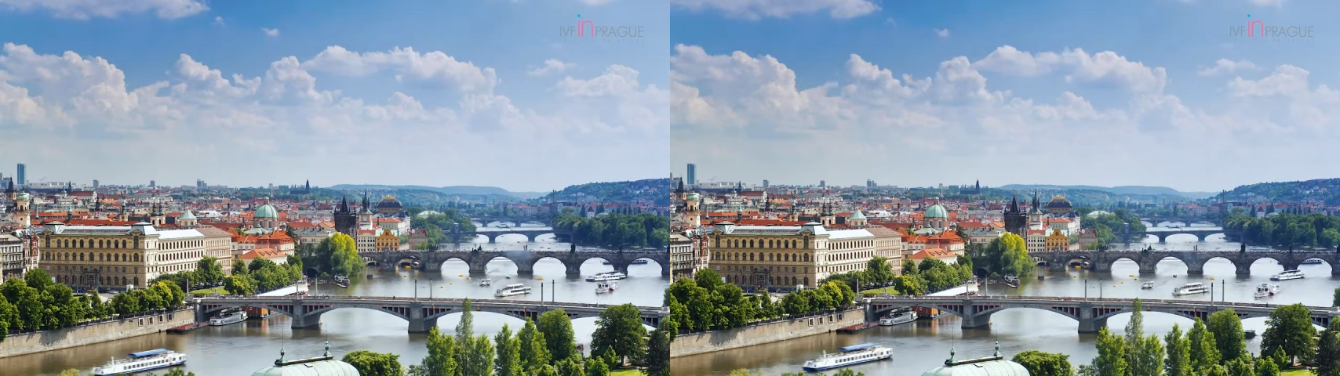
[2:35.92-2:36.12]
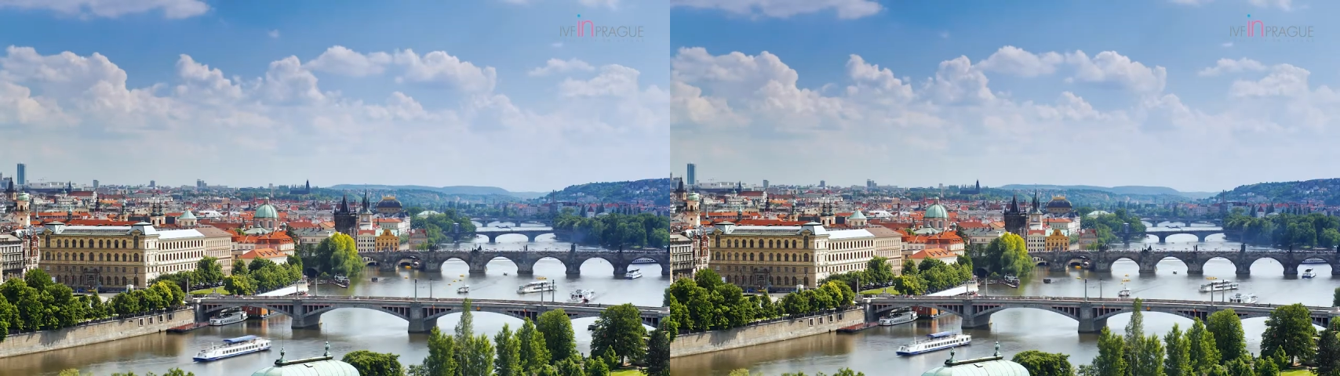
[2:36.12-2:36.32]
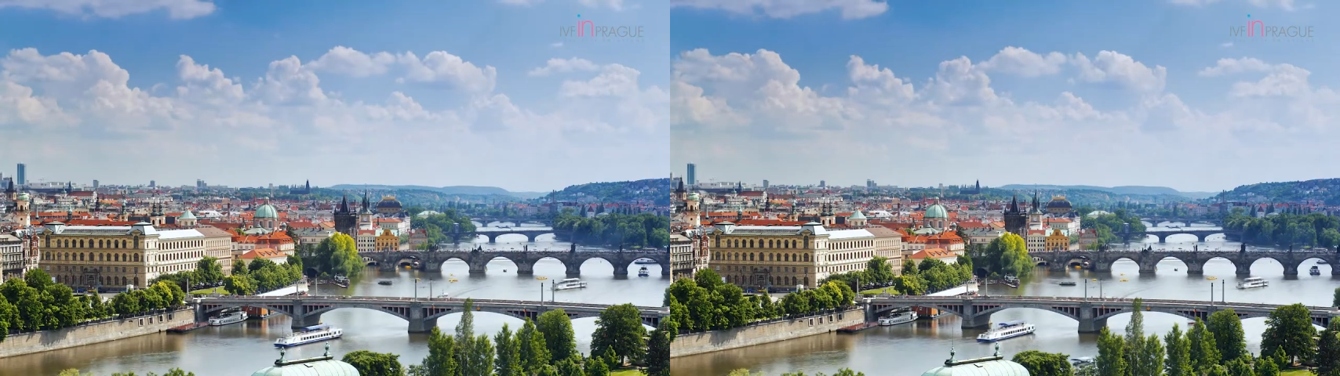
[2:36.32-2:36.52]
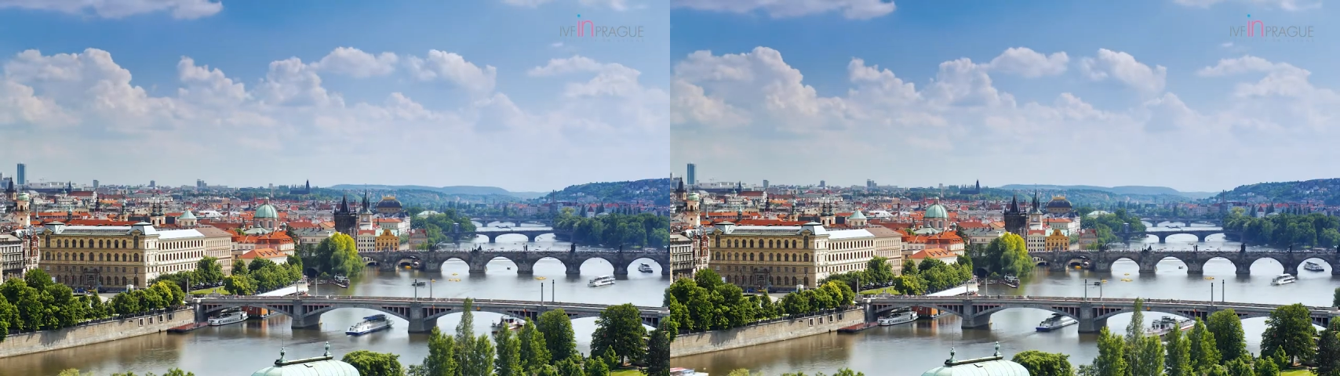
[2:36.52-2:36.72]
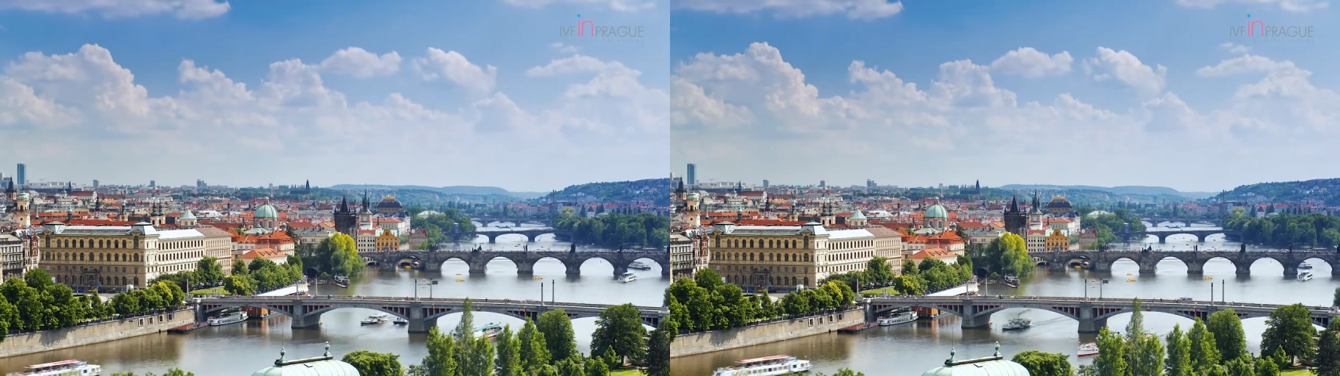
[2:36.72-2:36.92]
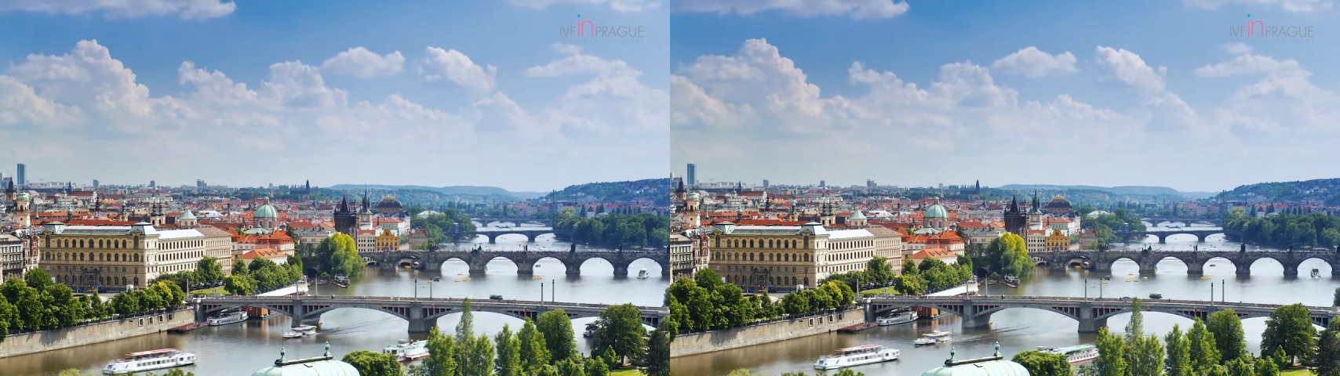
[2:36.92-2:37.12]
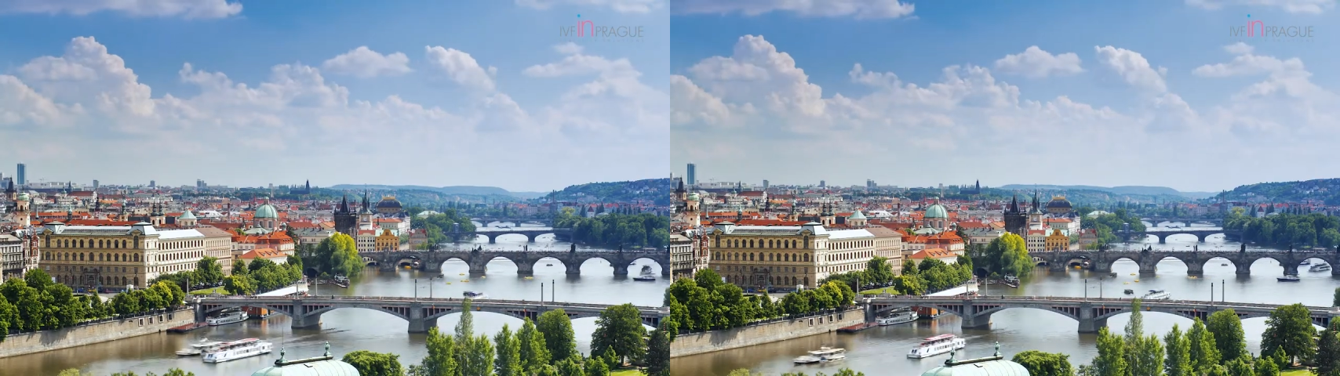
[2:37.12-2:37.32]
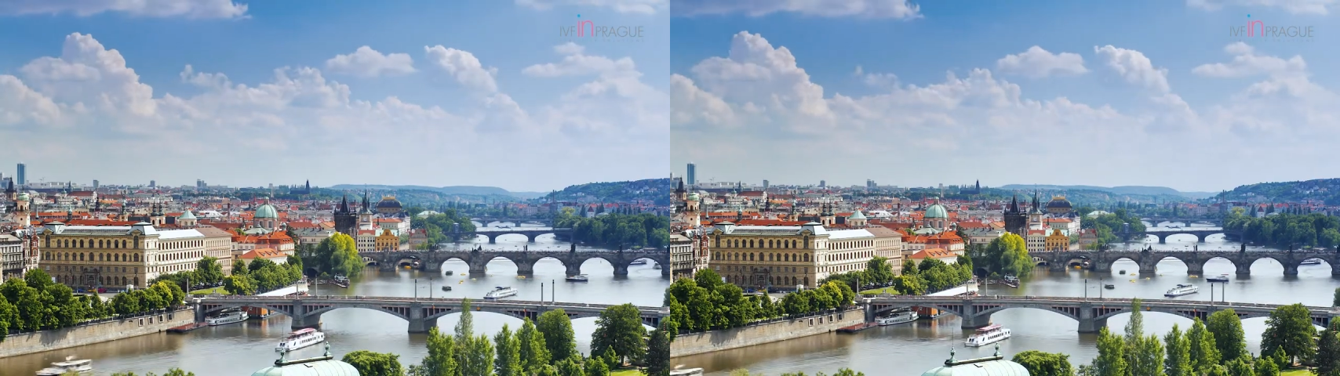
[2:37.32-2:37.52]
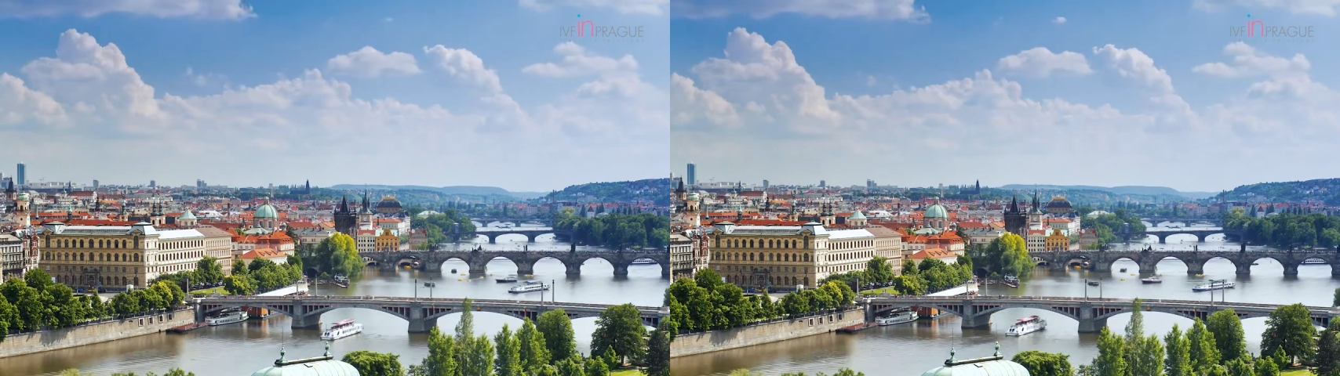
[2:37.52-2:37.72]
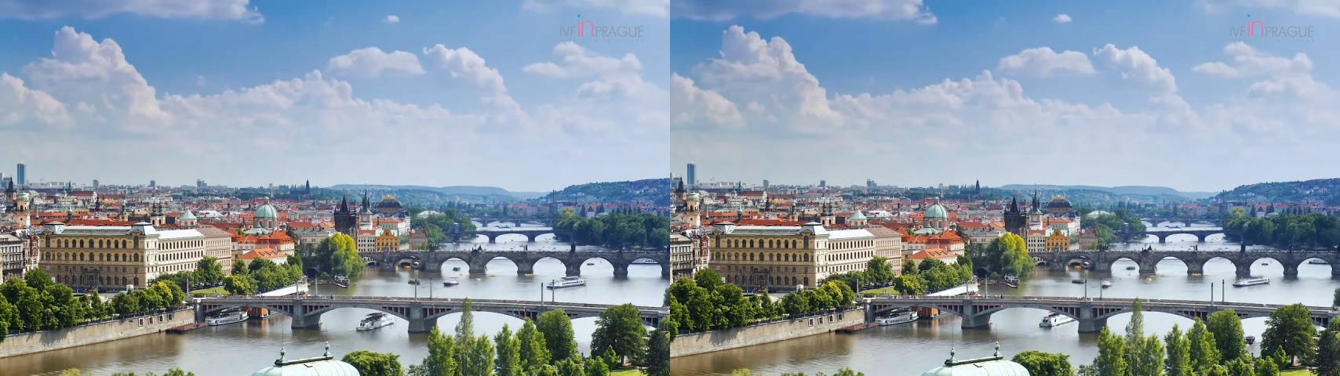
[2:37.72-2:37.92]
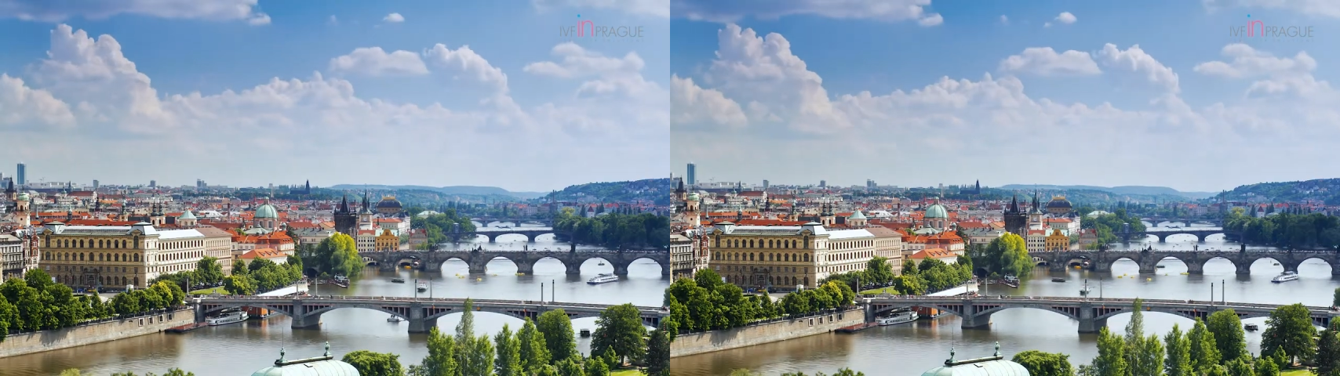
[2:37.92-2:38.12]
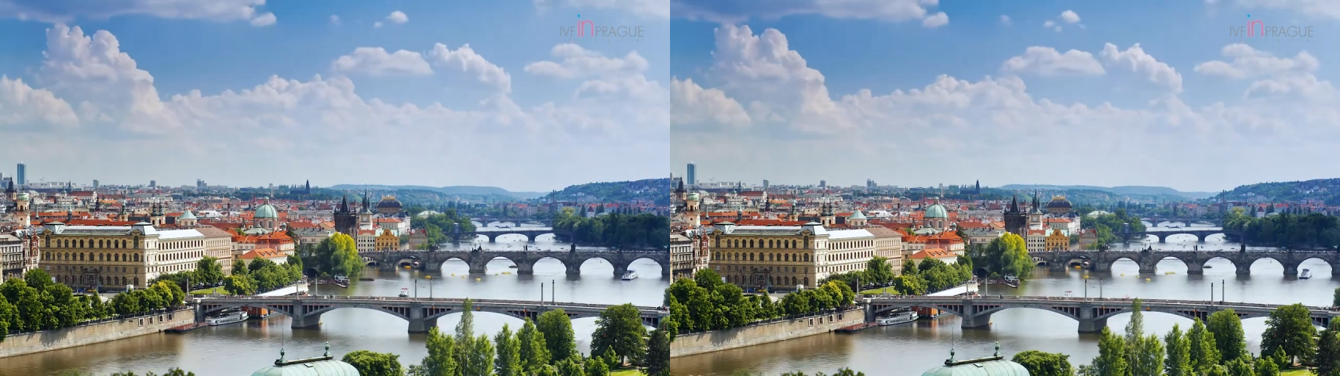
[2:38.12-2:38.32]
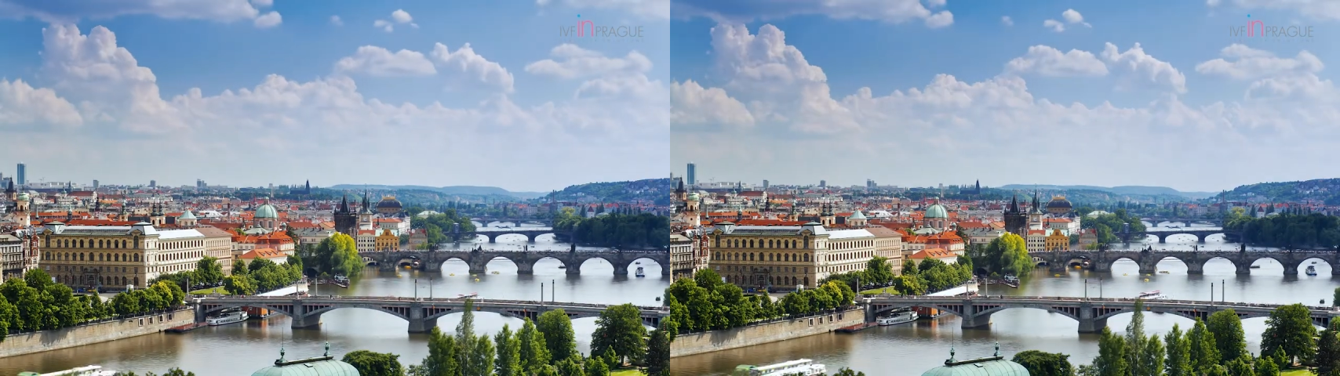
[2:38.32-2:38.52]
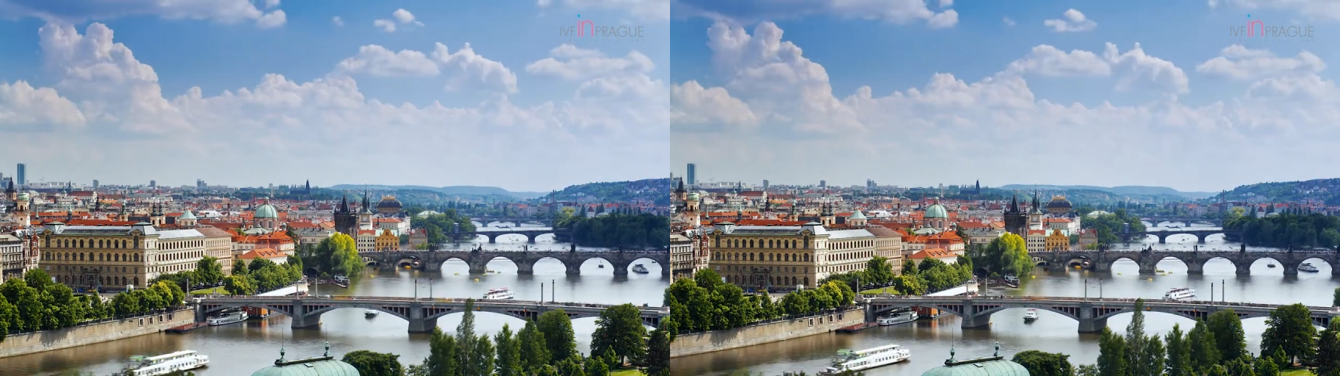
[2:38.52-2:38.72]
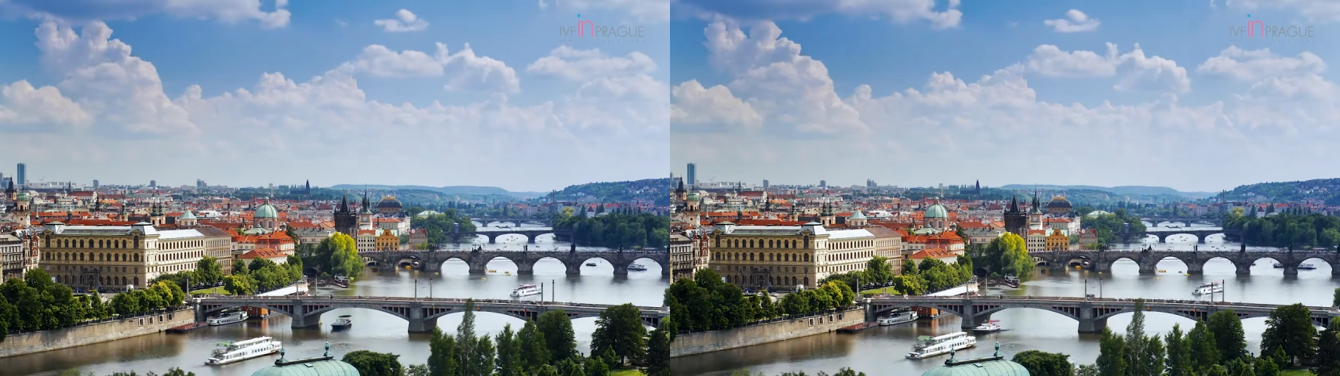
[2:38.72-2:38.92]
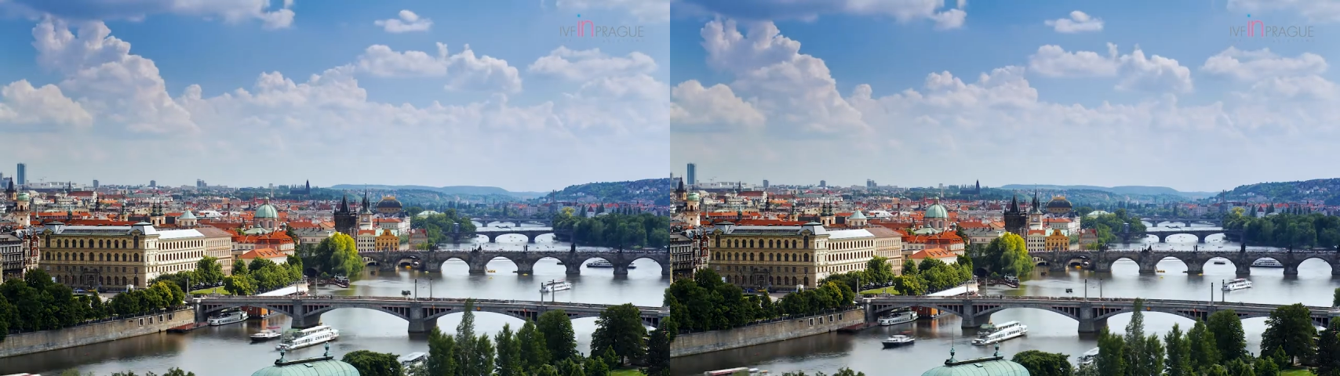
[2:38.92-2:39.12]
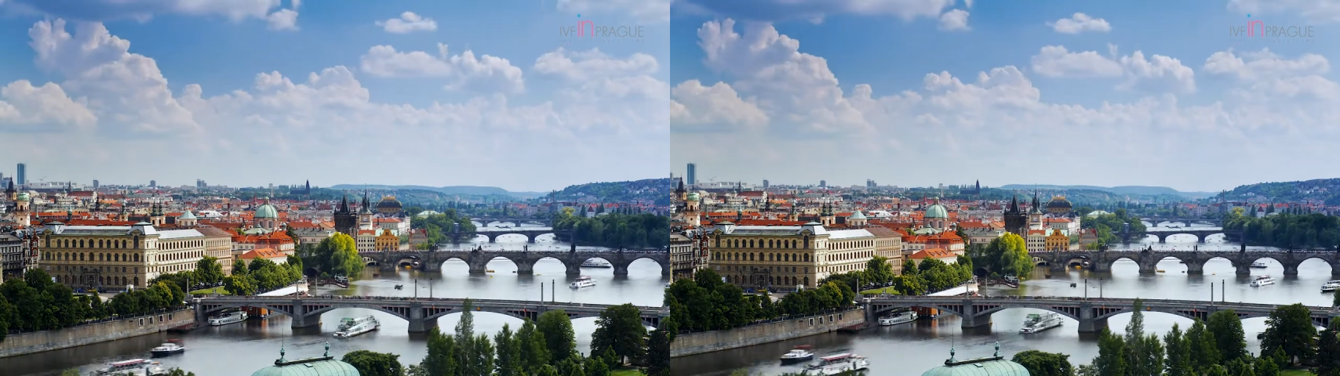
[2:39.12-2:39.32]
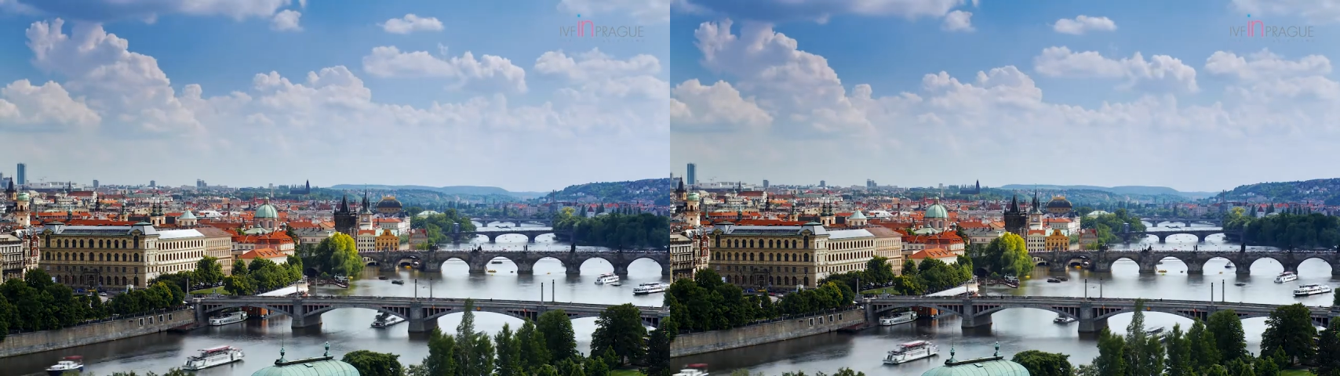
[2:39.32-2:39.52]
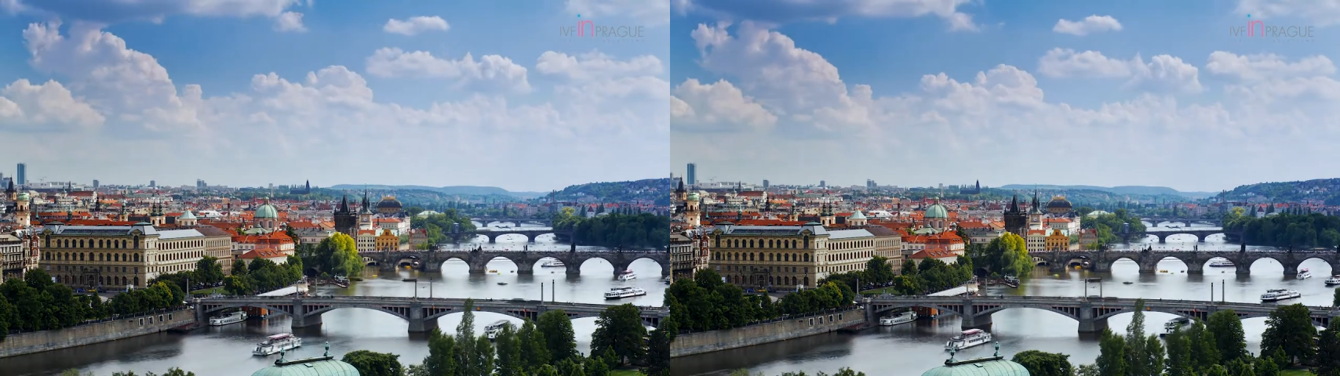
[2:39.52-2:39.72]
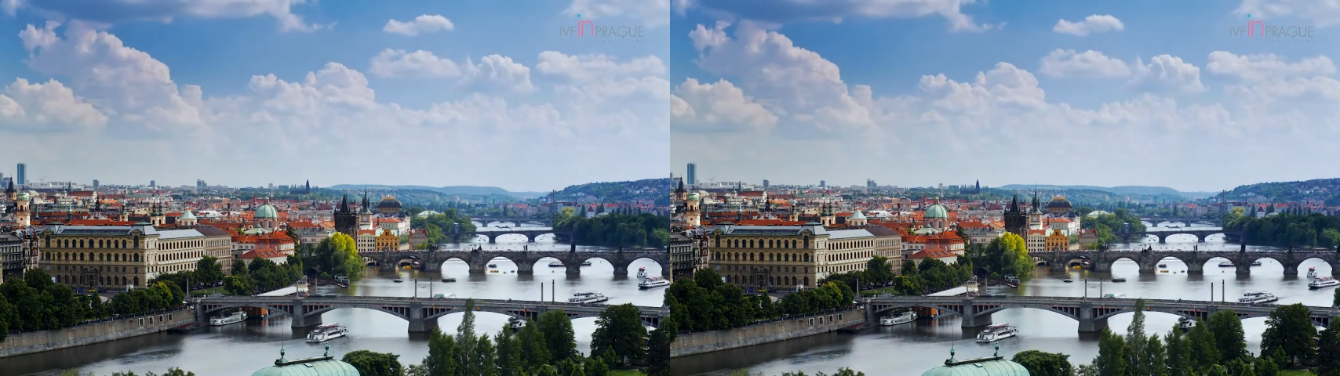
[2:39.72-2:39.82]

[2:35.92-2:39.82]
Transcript: (no speaker visible)